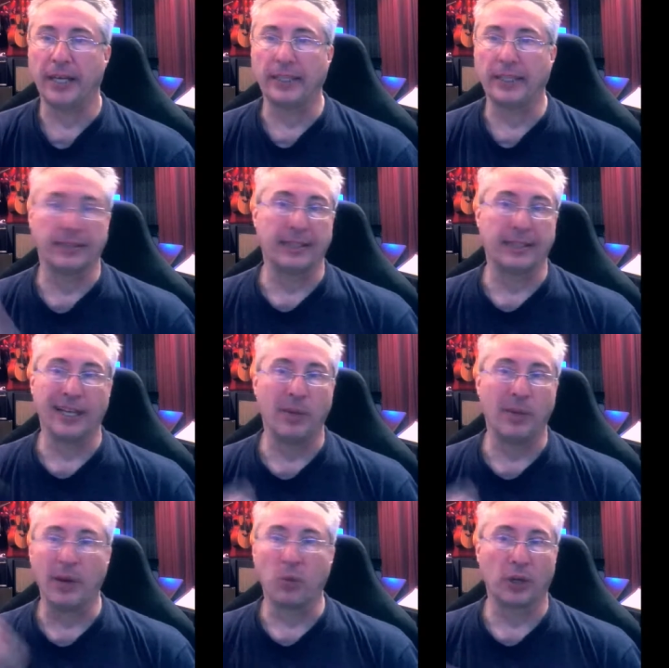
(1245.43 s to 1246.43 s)
That's going to help
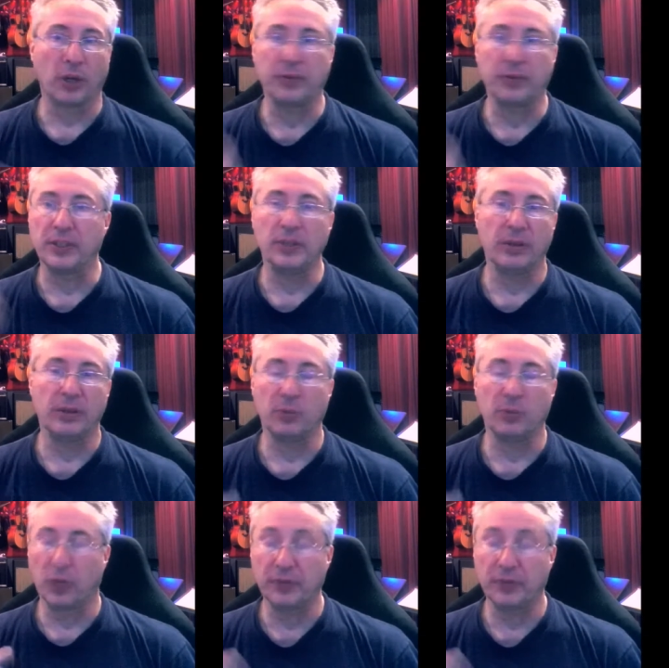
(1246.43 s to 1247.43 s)
my
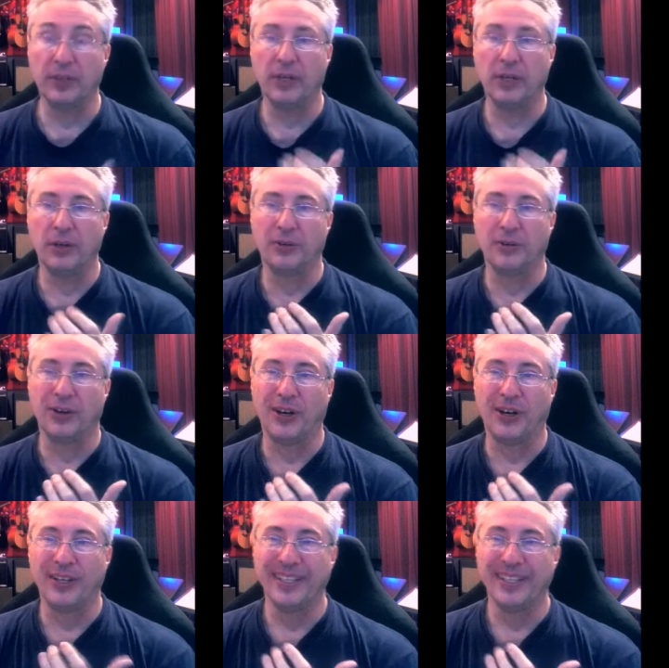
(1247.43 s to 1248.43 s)
workflow overall,